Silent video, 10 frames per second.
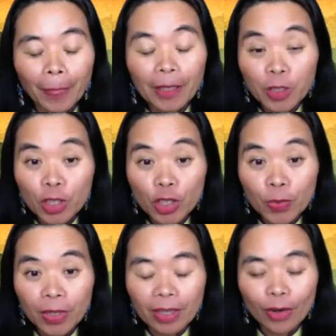
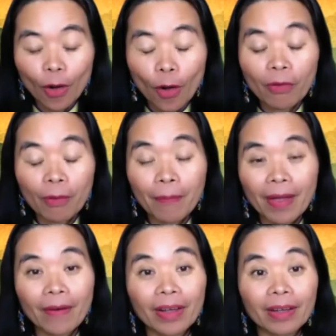children of
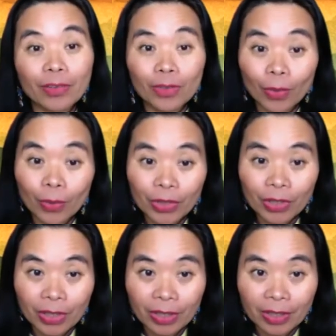American
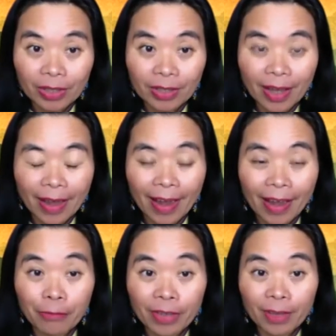soldiers and
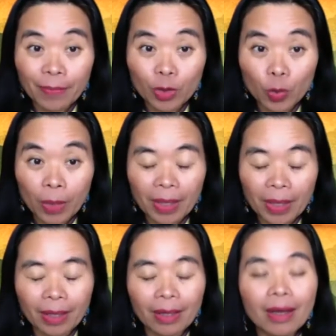Vietnamese
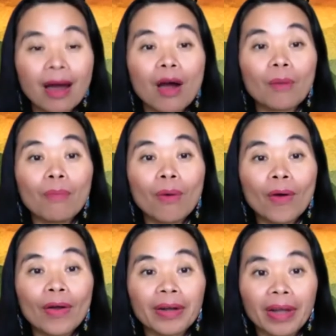women
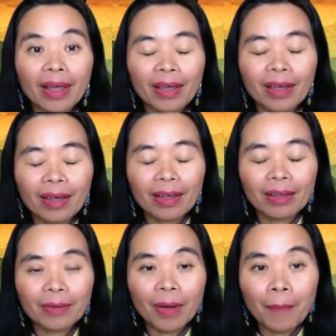born and
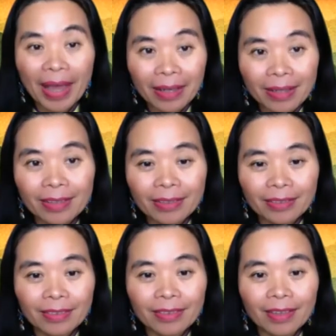abandoned
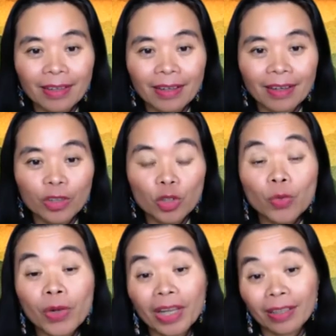
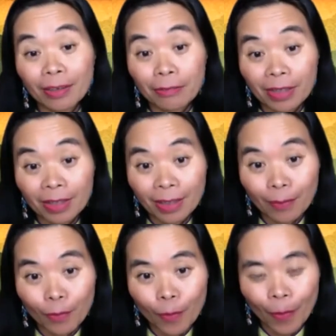during the Vietnam
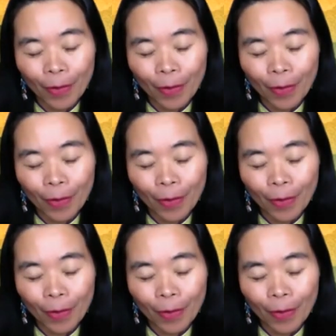War.